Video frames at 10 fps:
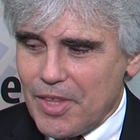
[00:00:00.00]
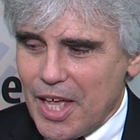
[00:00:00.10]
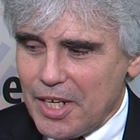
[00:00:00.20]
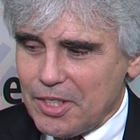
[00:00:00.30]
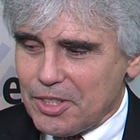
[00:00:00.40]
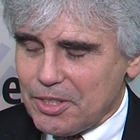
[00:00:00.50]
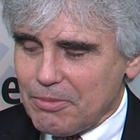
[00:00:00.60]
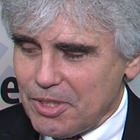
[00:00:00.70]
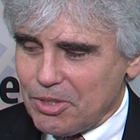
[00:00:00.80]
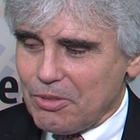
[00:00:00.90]
that is,
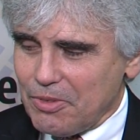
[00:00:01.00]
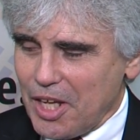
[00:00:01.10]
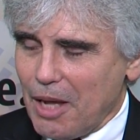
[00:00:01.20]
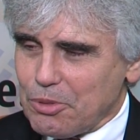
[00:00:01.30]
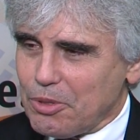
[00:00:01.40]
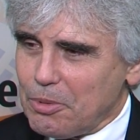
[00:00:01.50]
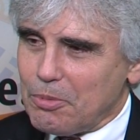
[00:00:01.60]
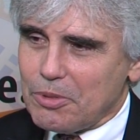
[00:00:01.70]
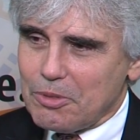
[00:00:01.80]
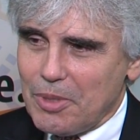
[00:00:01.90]
is sort of capturing
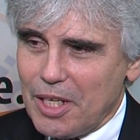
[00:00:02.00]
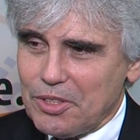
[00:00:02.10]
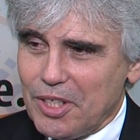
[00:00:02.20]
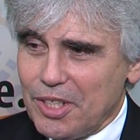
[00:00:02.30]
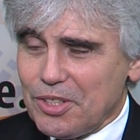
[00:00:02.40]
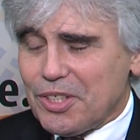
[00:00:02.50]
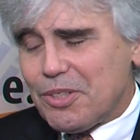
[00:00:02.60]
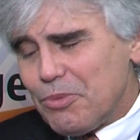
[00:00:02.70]
people's imaginations.